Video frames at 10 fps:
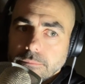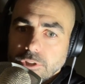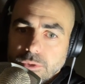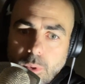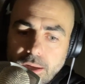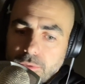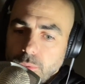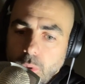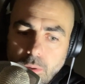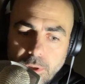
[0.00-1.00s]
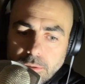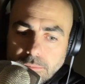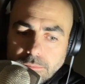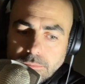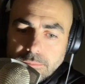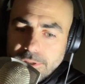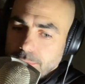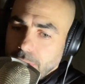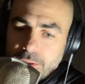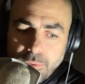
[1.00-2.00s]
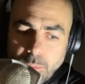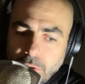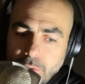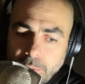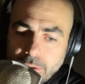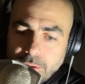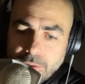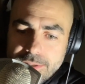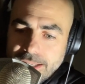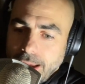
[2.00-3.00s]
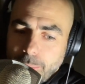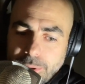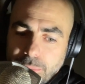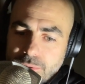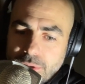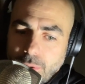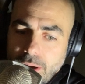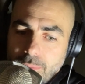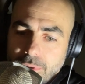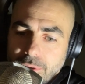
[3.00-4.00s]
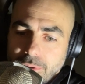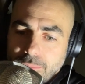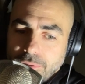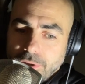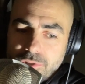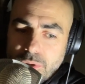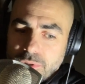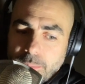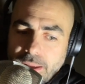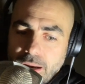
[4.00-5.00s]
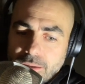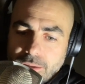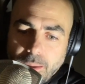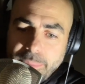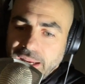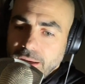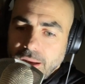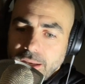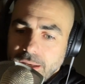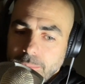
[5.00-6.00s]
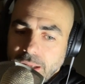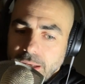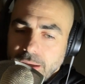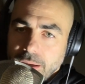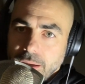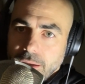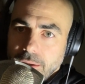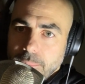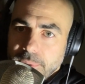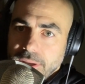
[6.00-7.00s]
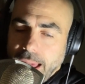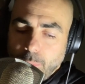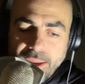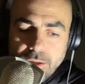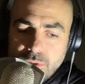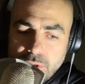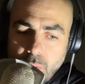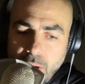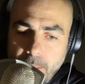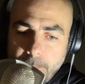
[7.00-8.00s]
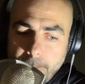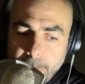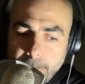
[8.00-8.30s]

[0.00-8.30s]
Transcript: Just walk through Walmart. You'll see how people show up. We've all joked about it, not picking on anybody, but the way you show up.